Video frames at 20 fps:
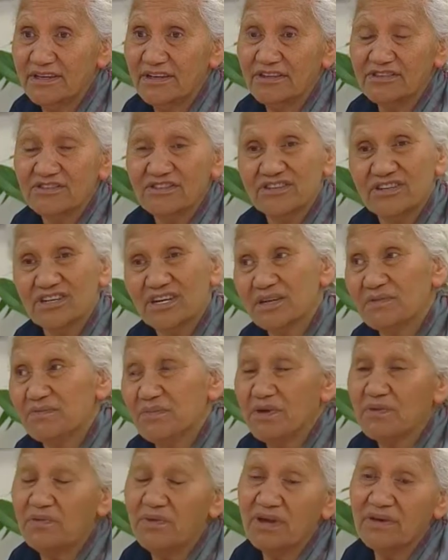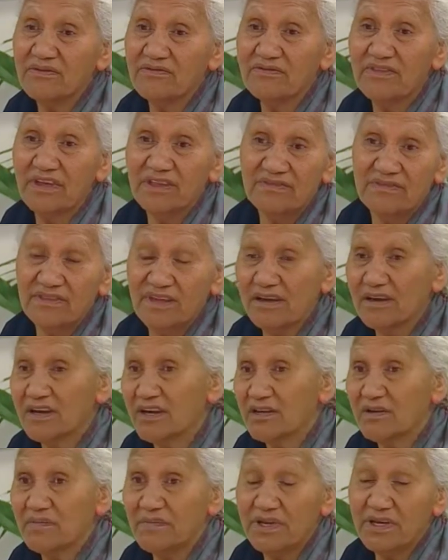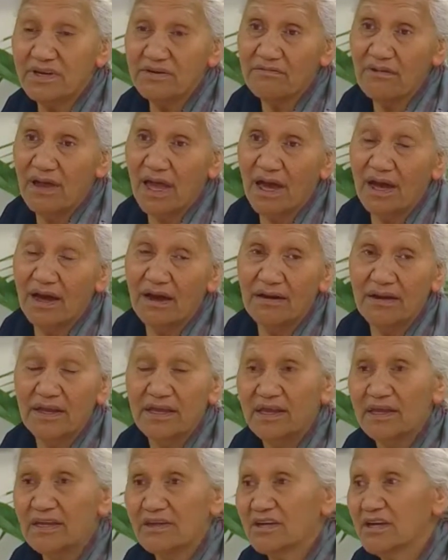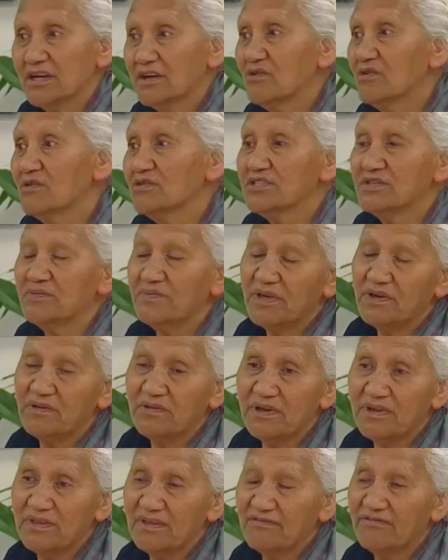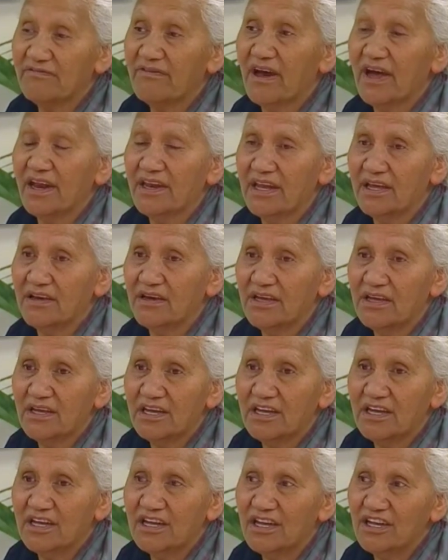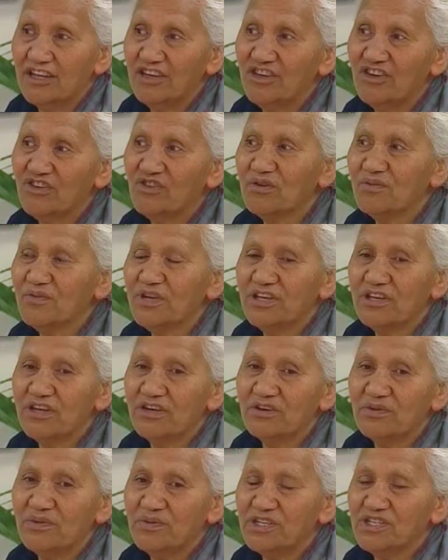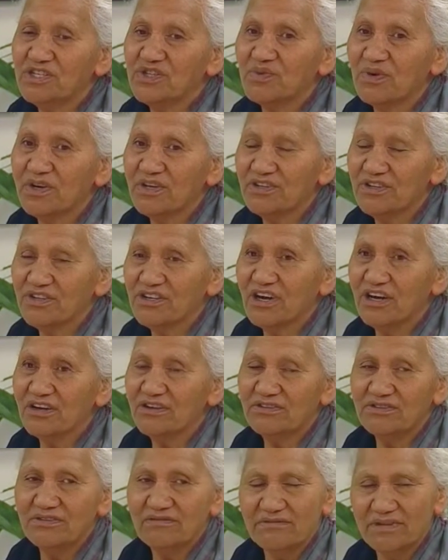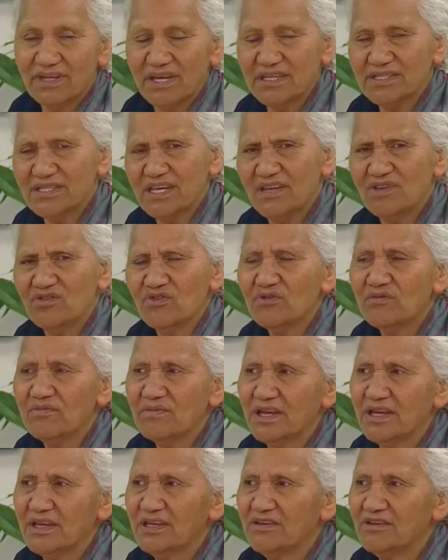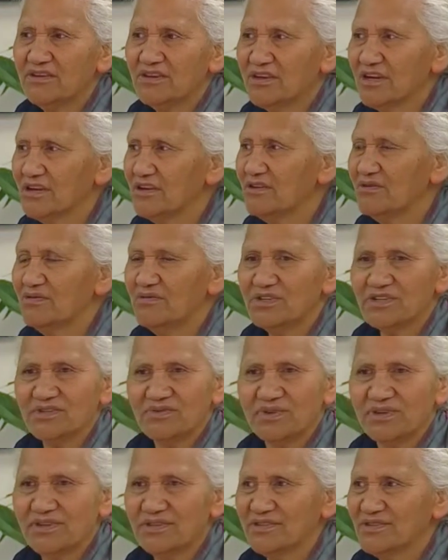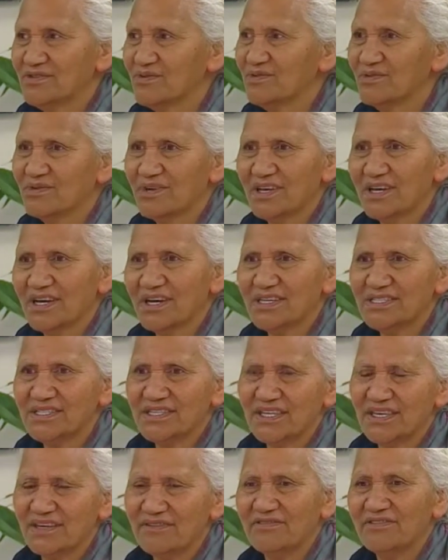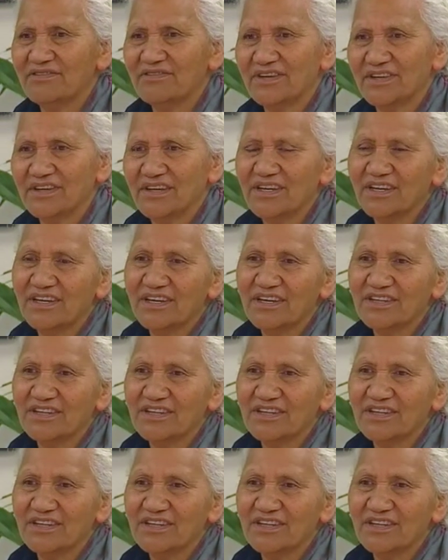You know, so you've got to be aware that they're going to be around. You've got to also be aware of the whānau and you normally know which one to go to. When I say normally, you know which one is organising everything.